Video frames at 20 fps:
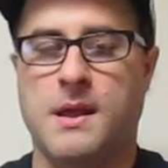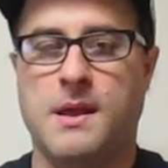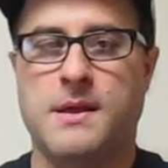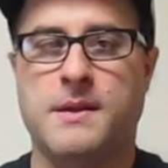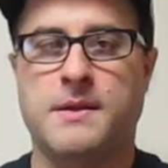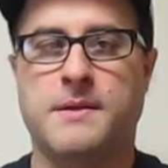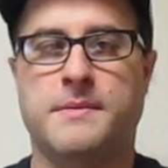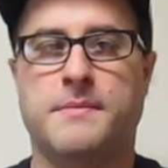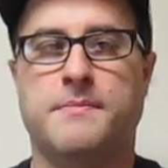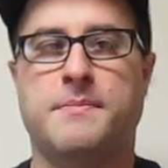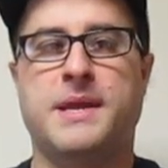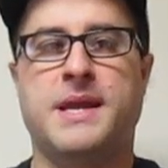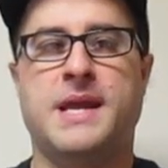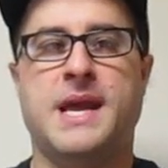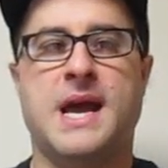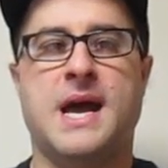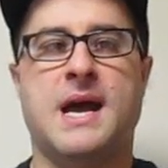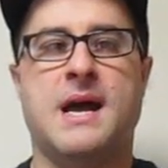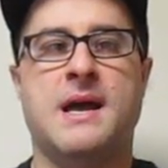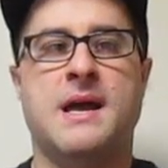but
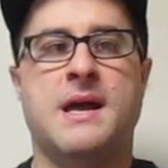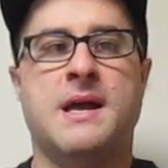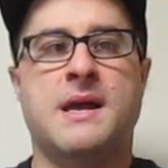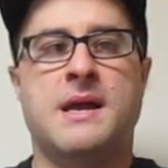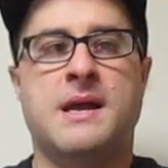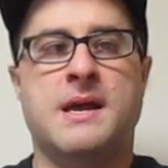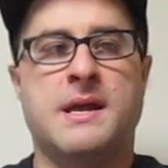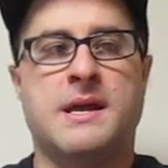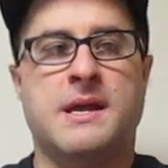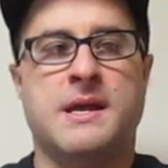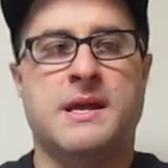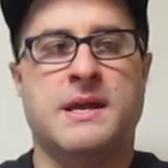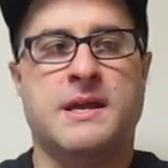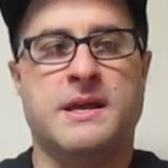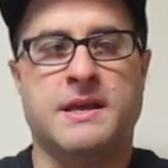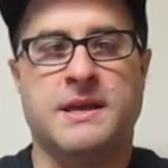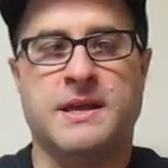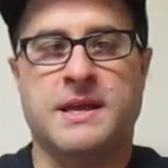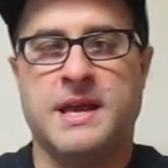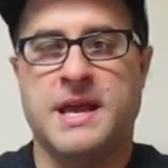yeah,
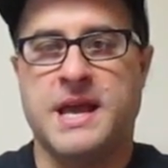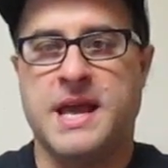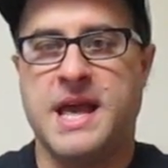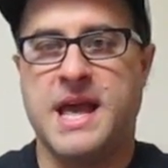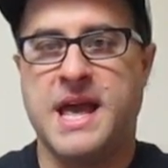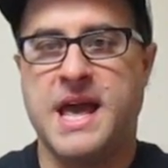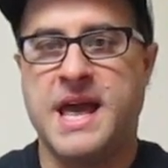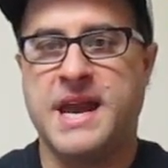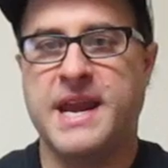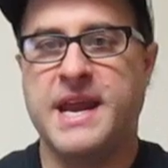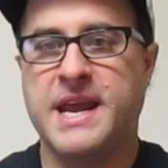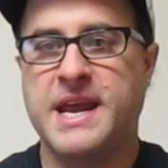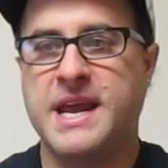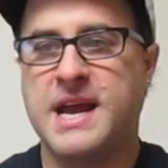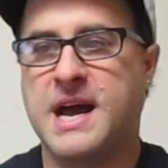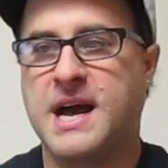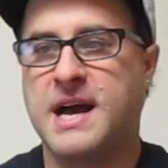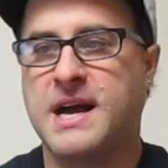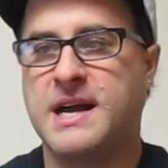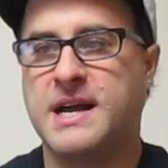any
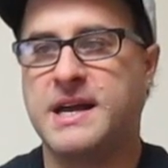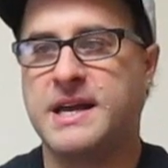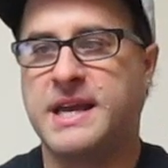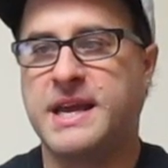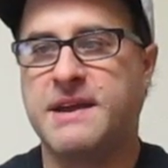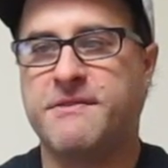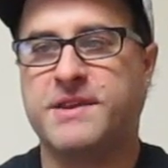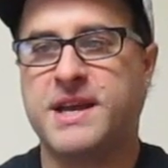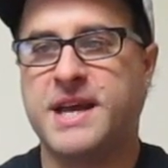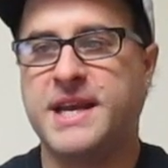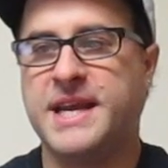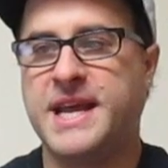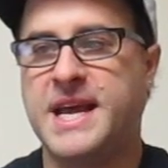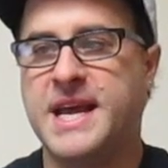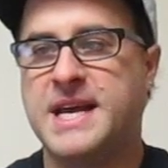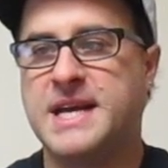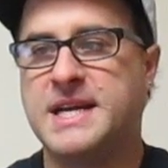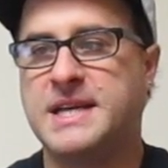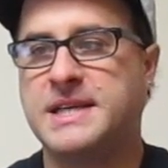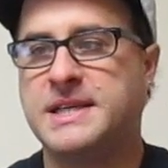uh, gift
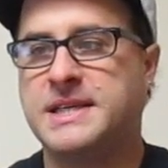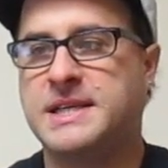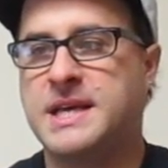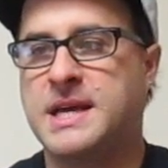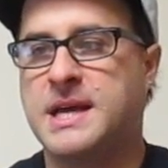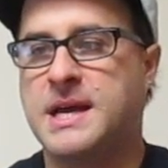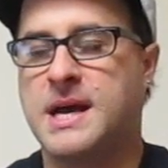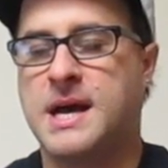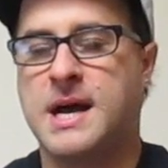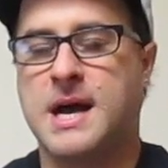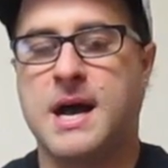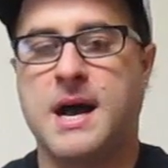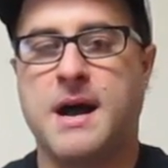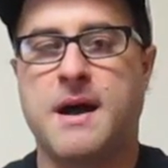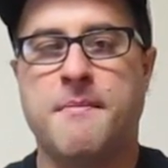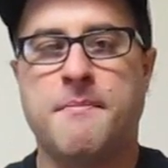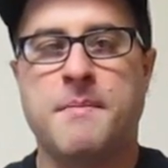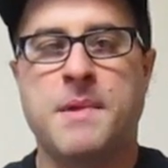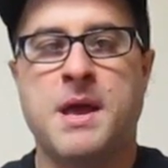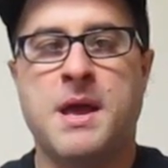ideas,
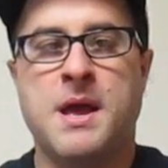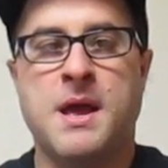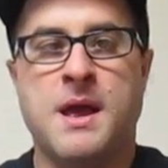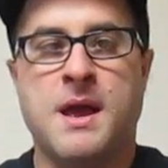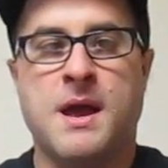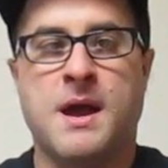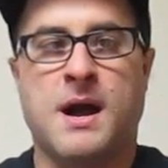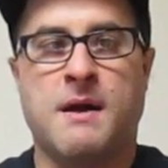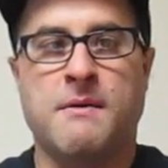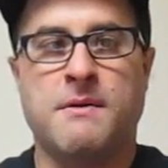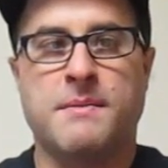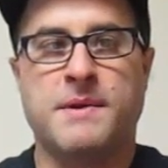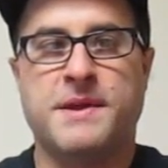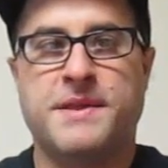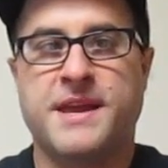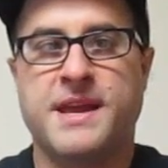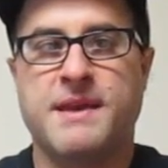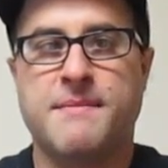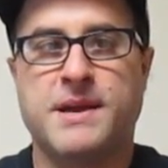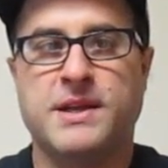um, I'm going to be
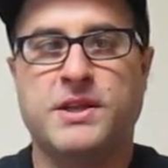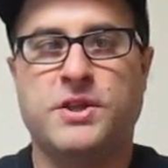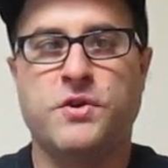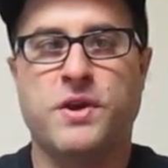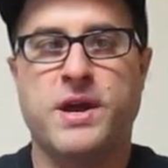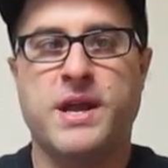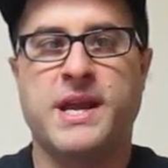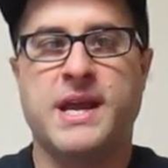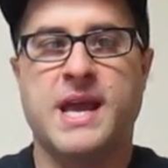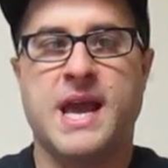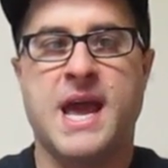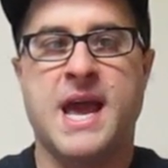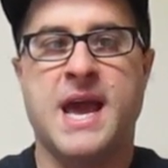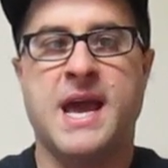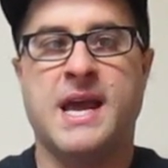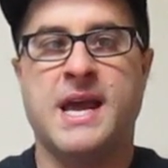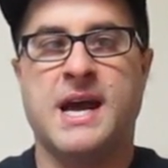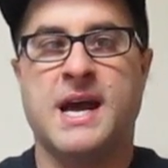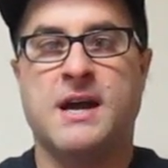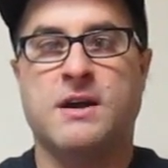thinking about doing
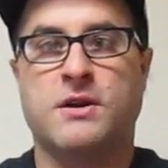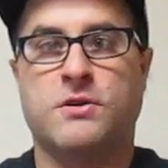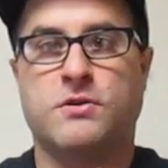a uh,